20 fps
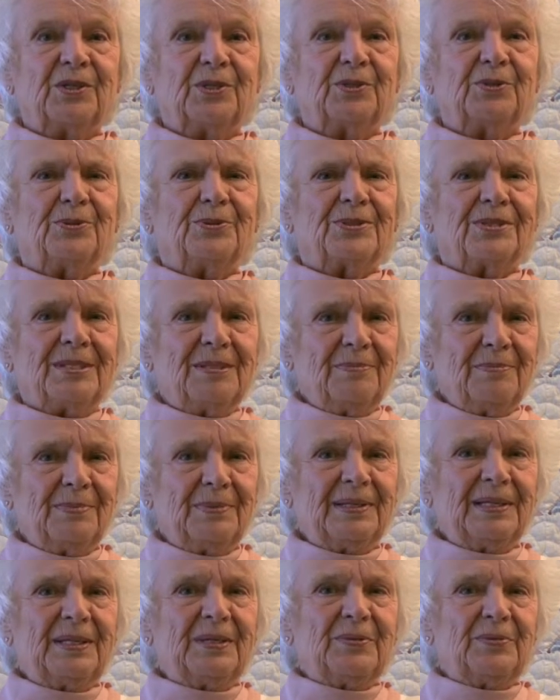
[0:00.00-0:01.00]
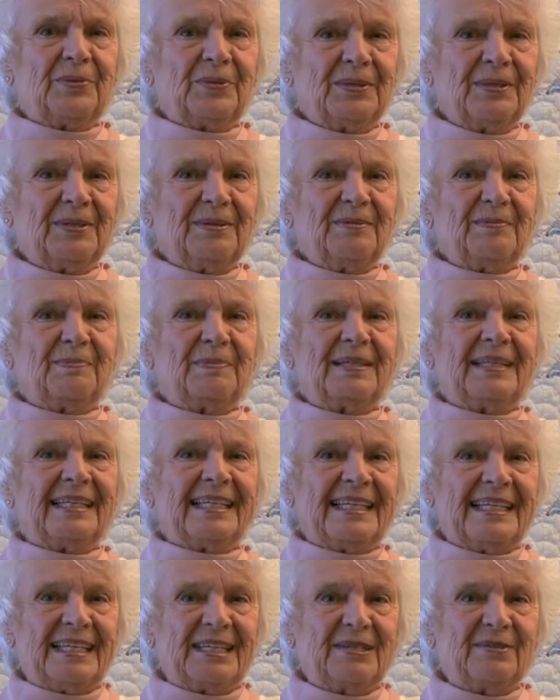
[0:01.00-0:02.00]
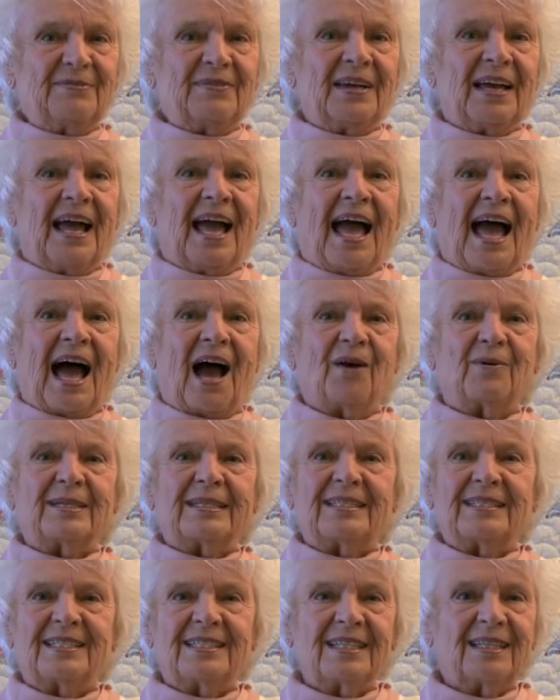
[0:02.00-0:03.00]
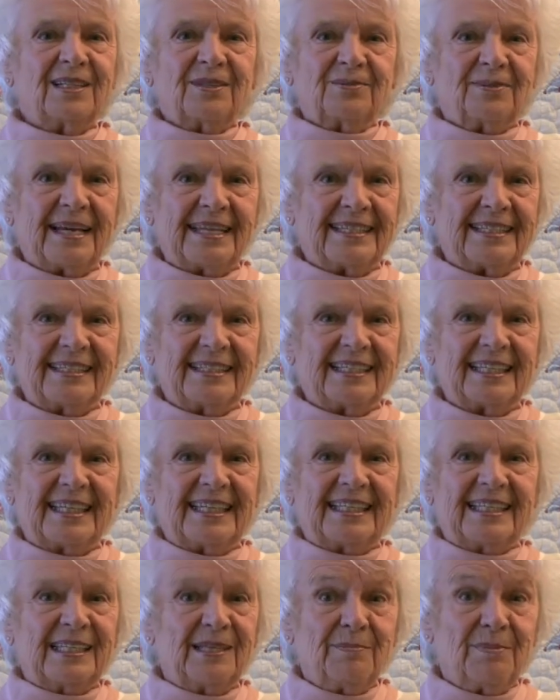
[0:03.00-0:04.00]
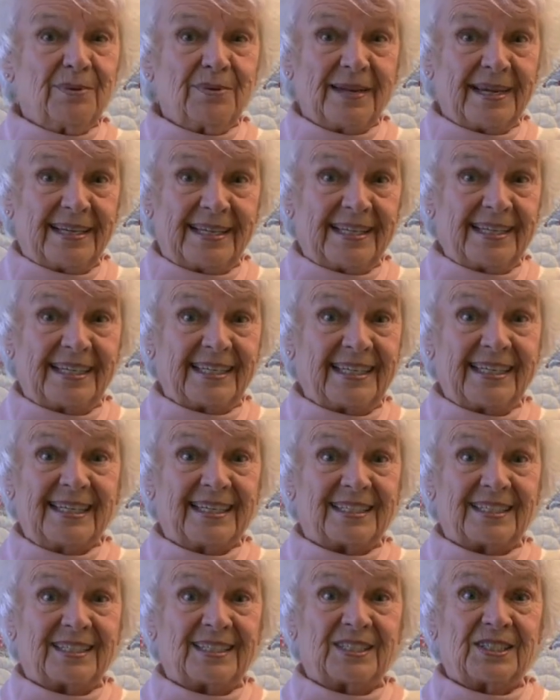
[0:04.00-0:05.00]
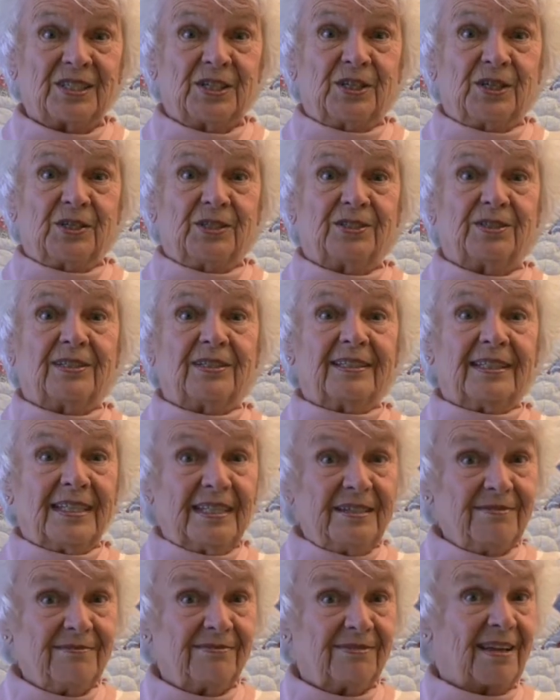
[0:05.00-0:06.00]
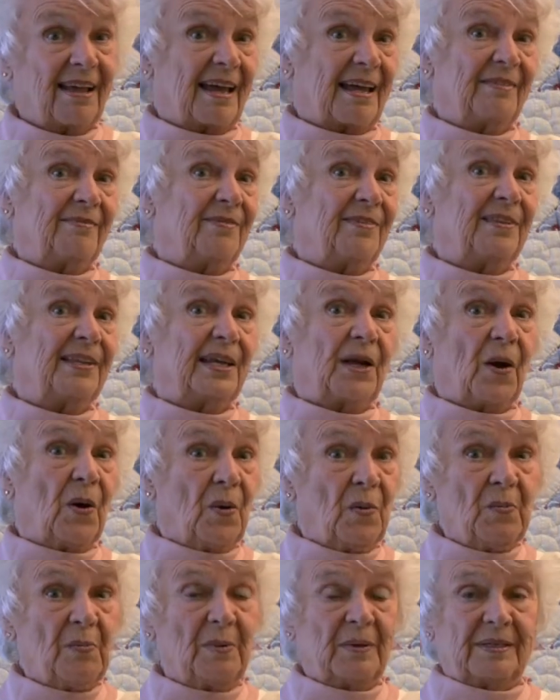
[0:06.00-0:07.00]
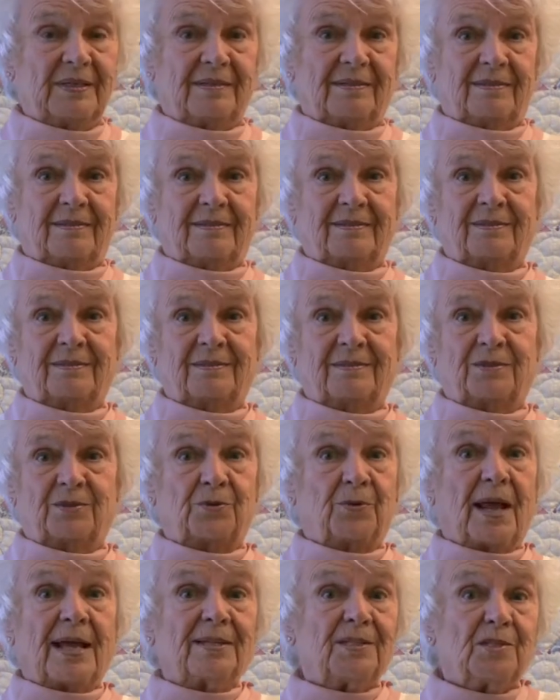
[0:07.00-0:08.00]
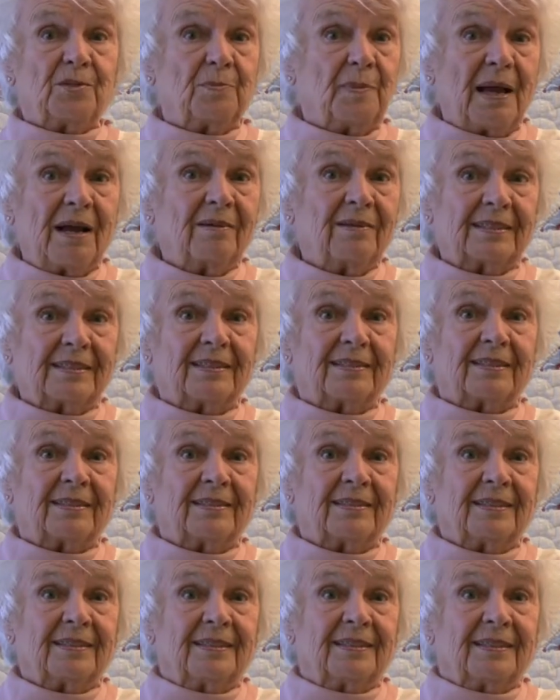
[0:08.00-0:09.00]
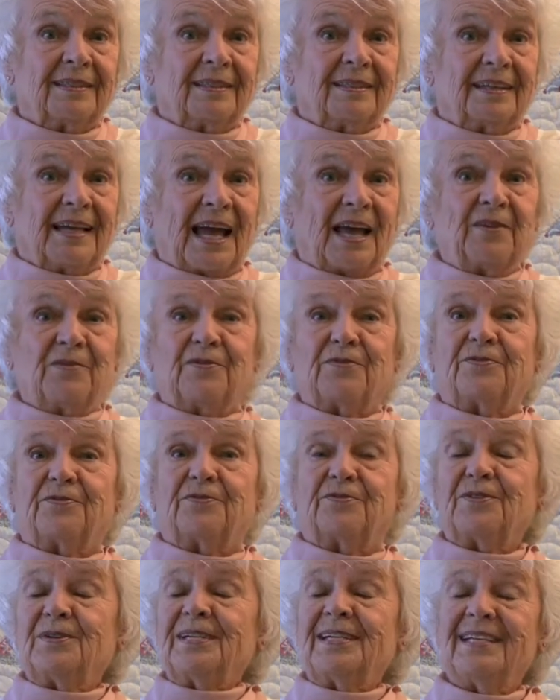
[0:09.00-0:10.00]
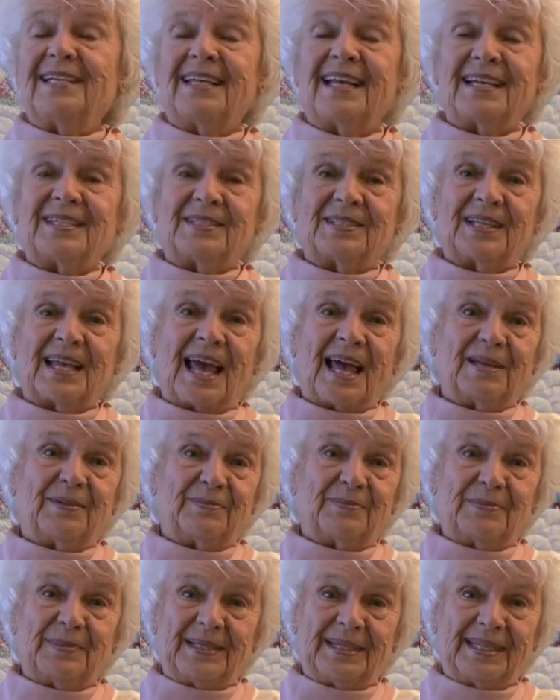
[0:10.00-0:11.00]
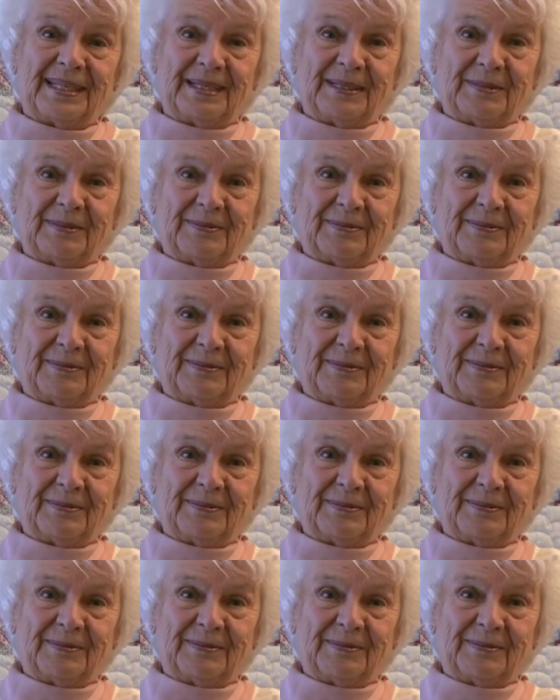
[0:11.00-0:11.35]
You simply wouldn't believe how exhilaratingly liberating it is to live life in the open, transparent, and free as can be.